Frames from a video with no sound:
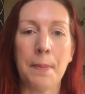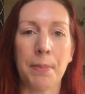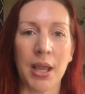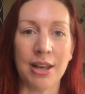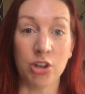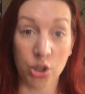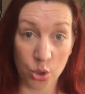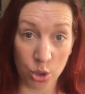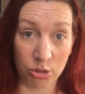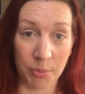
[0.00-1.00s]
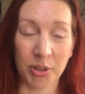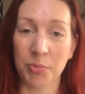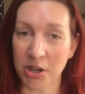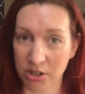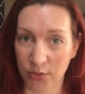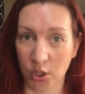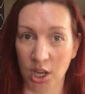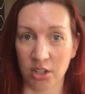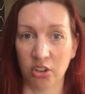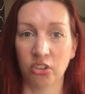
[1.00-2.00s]
but in Europe, especially if you're
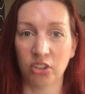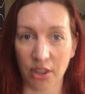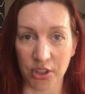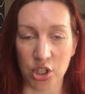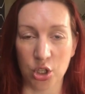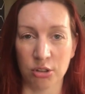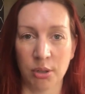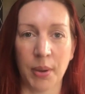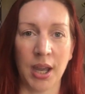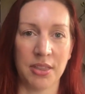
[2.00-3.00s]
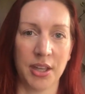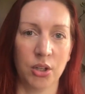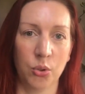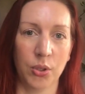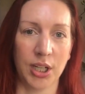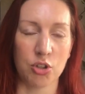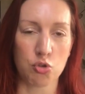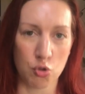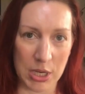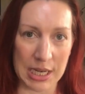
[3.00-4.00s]
going to southern Europe, I think an awning is
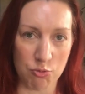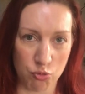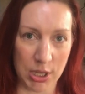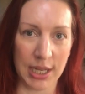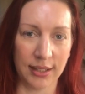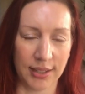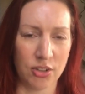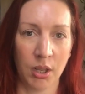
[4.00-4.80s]
really, really essential.